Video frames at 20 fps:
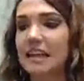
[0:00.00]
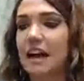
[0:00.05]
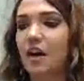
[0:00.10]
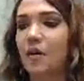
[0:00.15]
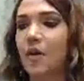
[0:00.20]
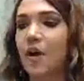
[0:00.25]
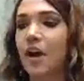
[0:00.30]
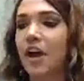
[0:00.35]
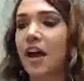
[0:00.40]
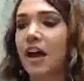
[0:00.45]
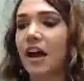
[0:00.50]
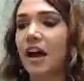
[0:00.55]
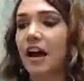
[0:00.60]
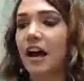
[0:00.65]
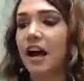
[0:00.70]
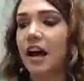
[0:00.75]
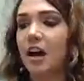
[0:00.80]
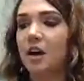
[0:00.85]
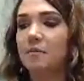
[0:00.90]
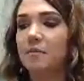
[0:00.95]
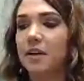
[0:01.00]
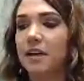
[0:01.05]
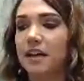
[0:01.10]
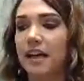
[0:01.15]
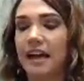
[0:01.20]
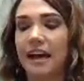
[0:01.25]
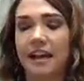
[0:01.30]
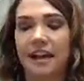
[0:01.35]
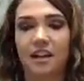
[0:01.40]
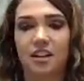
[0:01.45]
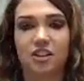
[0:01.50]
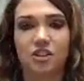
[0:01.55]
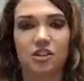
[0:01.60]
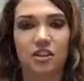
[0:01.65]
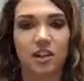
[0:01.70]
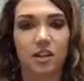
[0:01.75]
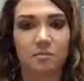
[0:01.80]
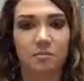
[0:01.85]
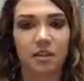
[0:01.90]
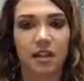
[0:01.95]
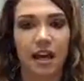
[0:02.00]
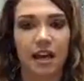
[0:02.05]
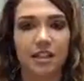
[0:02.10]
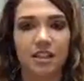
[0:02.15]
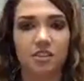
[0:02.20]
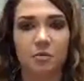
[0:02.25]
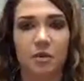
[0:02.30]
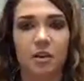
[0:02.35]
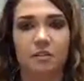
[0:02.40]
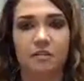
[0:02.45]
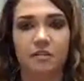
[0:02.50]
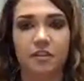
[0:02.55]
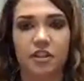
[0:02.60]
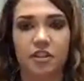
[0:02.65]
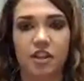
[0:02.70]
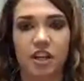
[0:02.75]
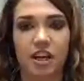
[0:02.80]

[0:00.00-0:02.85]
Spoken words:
So I actually applied to work for